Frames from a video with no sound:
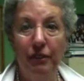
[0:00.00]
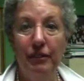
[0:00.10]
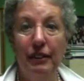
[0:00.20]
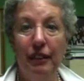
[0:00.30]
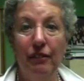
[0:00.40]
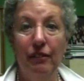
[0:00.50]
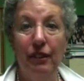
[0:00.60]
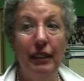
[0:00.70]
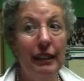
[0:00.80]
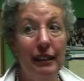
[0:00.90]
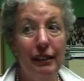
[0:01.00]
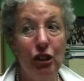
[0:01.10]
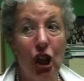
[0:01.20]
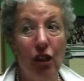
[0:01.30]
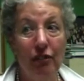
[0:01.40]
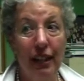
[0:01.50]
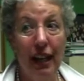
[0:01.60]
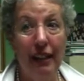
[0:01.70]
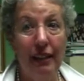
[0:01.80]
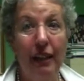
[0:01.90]
solve
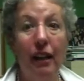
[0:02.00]
yet.